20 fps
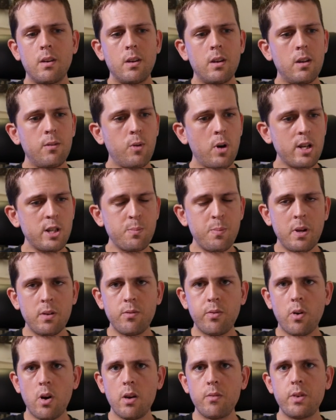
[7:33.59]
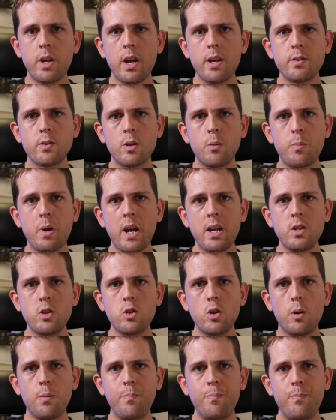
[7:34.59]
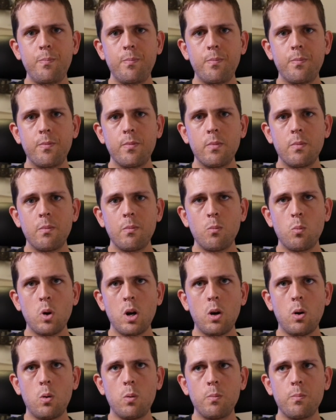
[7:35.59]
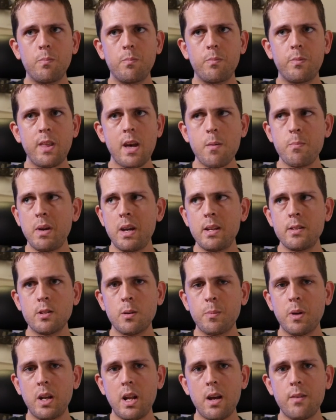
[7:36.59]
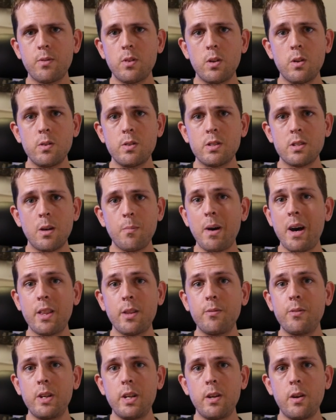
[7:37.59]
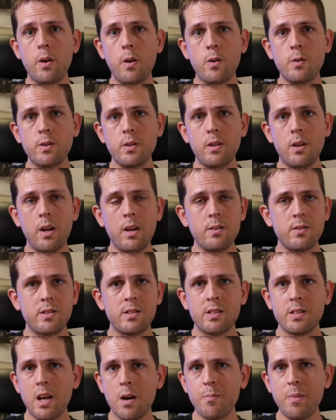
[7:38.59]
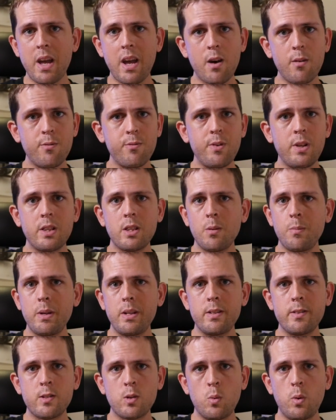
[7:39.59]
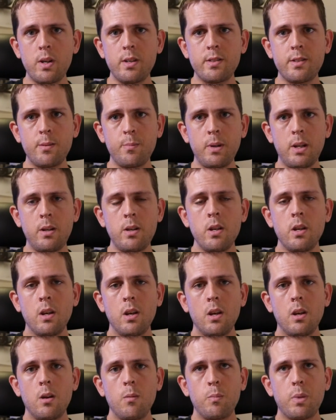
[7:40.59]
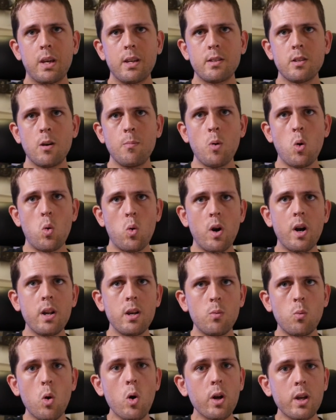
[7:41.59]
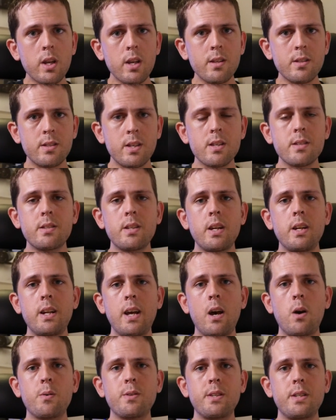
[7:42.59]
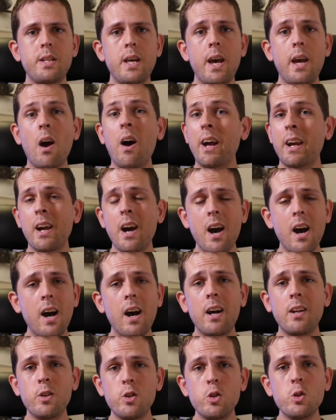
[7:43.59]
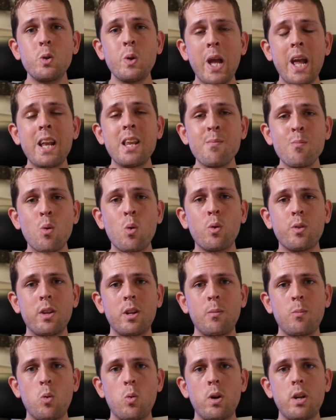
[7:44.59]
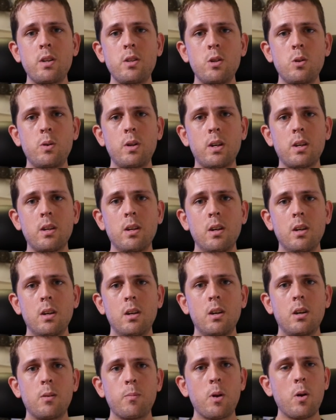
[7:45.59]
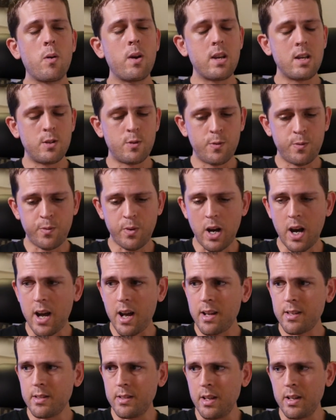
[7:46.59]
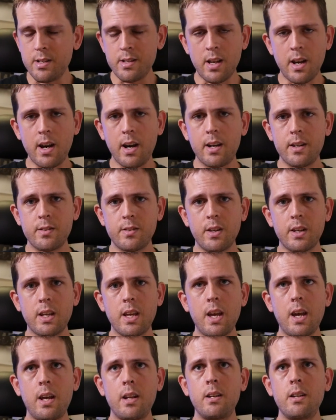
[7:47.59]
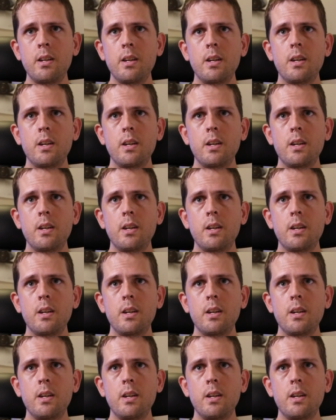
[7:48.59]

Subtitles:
If I spend 5 days on a paint job, well, that means I'm going to have to do some other videos and somehow fit them in, squeeze them in, because I'm already working 16 hours a day. I can't do any more than I'm already doing. I'm going as fast and as hard as I can.